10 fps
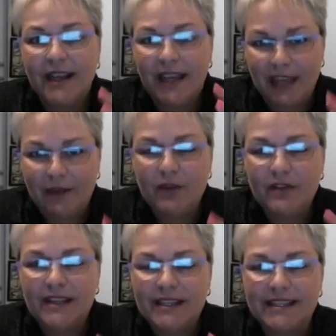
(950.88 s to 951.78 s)

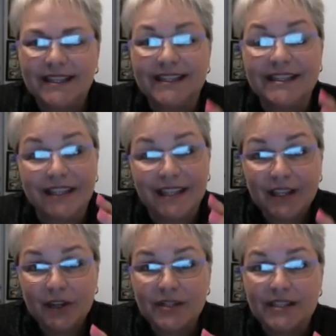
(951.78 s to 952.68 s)
Everything is here and it's an
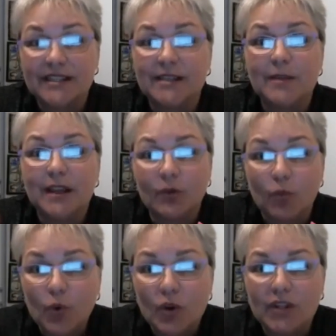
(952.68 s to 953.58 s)
ecosystem. It
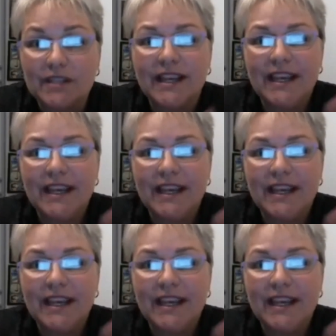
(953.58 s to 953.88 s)
works.